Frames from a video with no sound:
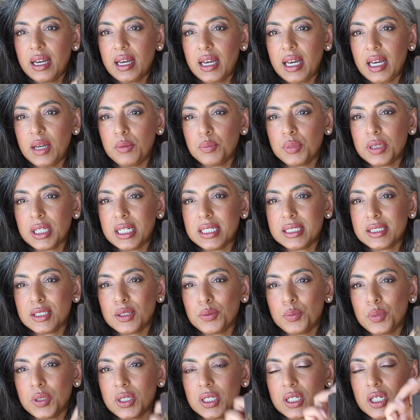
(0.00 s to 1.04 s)
a place to
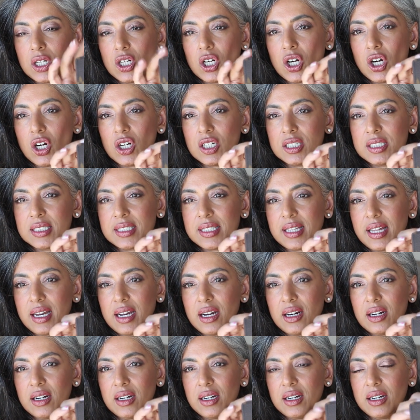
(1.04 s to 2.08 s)
put cards
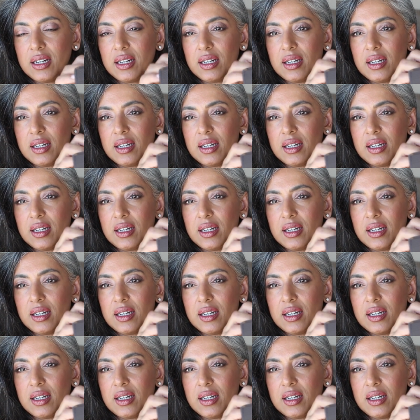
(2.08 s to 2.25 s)
there.